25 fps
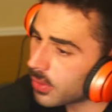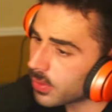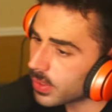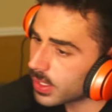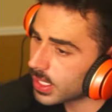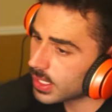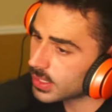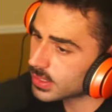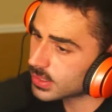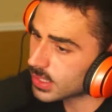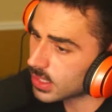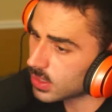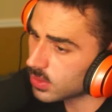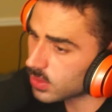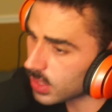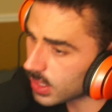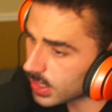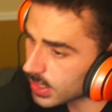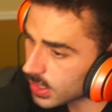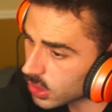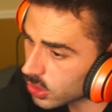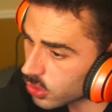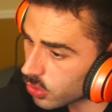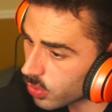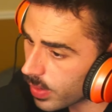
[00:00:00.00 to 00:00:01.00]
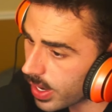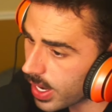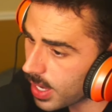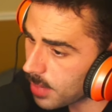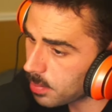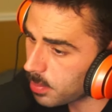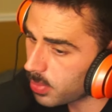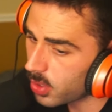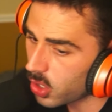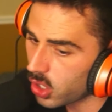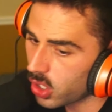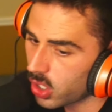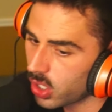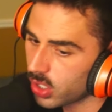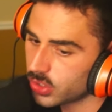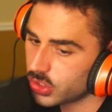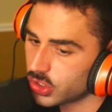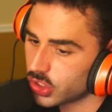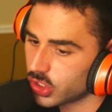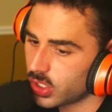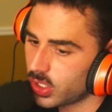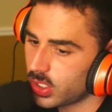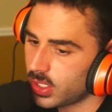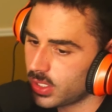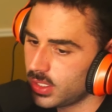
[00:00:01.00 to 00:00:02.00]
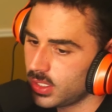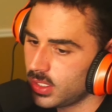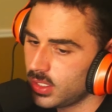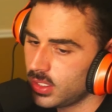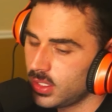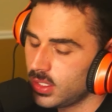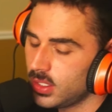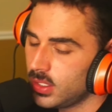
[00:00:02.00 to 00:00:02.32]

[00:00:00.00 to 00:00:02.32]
it, I sound like a grandpa, Jon.